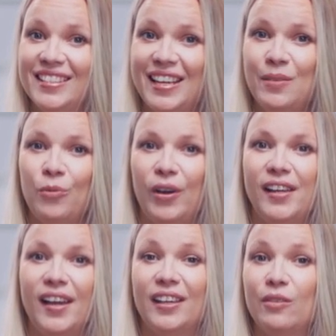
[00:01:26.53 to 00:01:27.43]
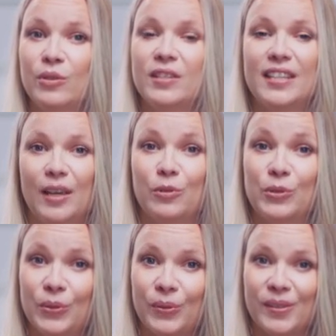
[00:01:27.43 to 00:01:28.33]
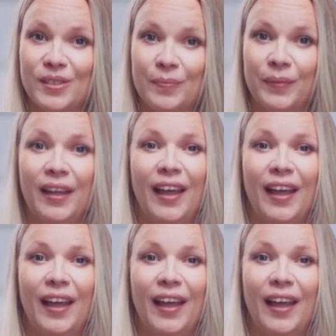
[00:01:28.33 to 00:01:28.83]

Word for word: the same way and give you the same results.